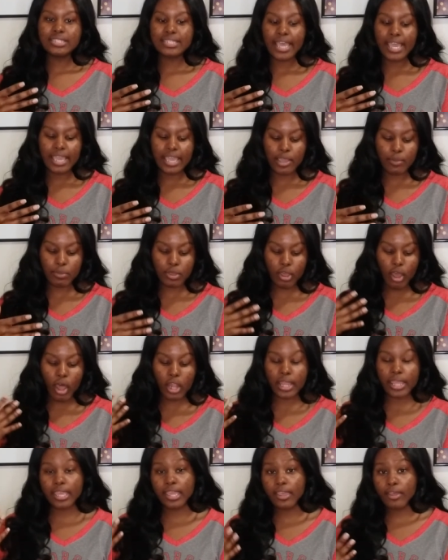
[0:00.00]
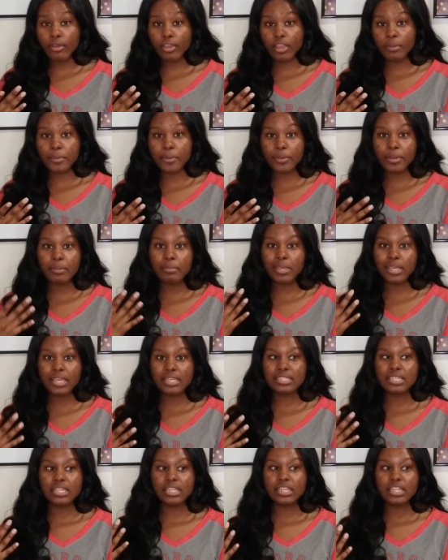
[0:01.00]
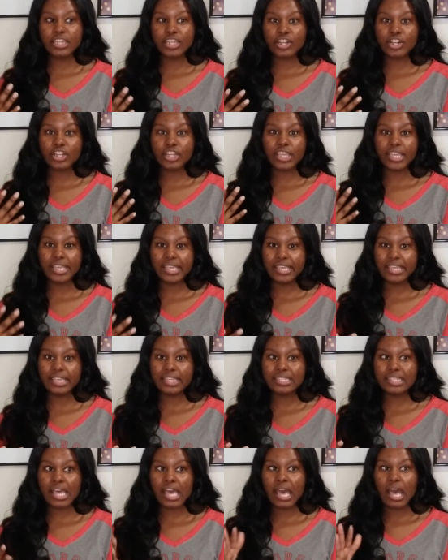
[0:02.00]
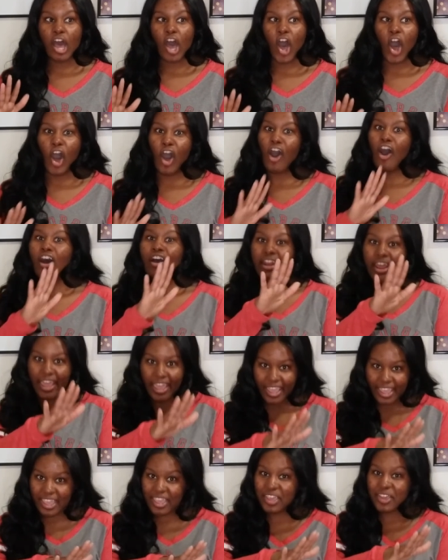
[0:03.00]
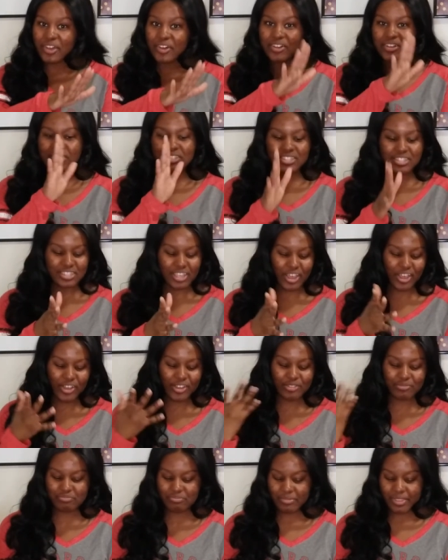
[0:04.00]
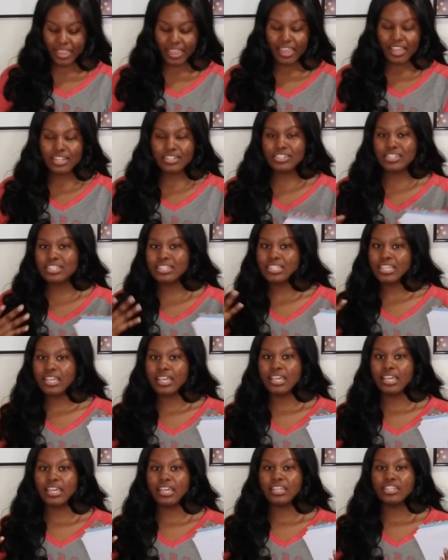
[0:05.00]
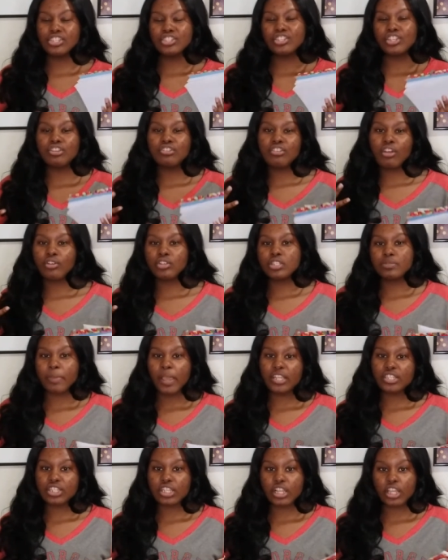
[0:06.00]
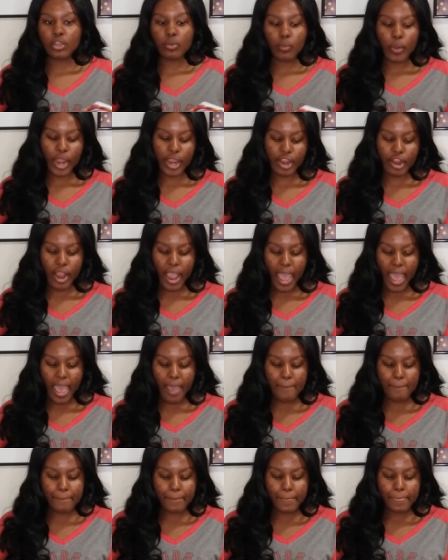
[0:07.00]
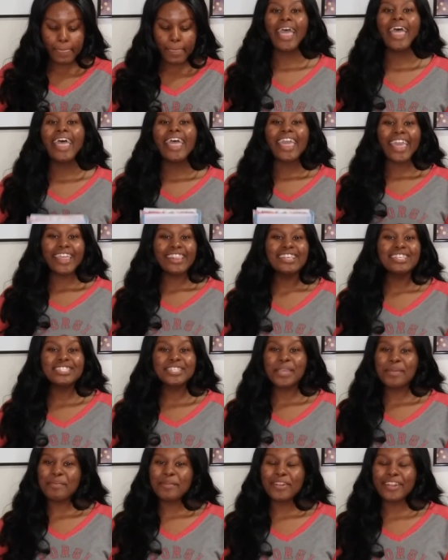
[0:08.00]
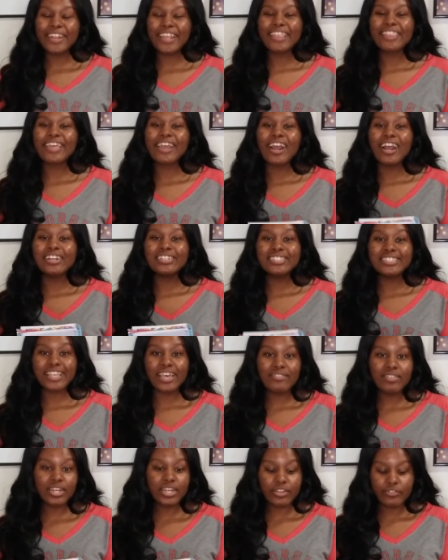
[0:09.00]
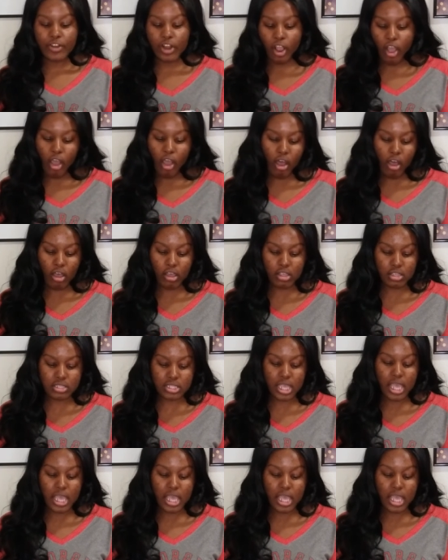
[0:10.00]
Tate, and we call it Hill Community because it literally is on a hill. So just to just so you know spatially where you're at. In this community, there are seven different halls.